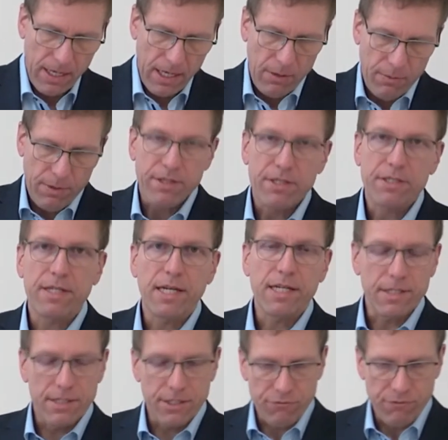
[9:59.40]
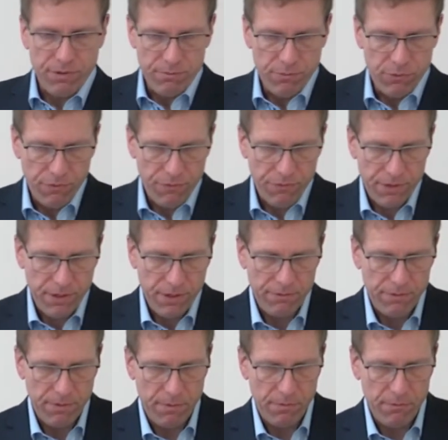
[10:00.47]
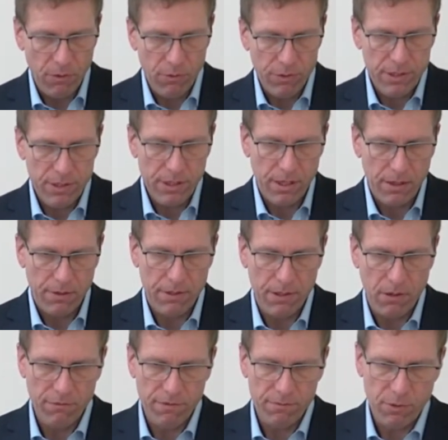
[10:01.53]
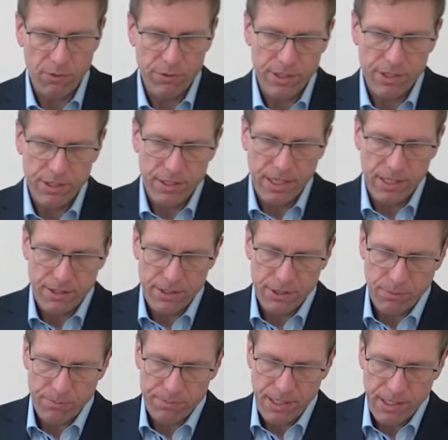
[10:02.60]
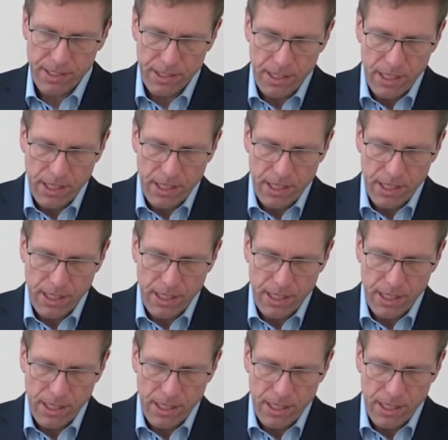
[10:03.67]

When the stator is removed from the mold, the overmolded stator is obtained,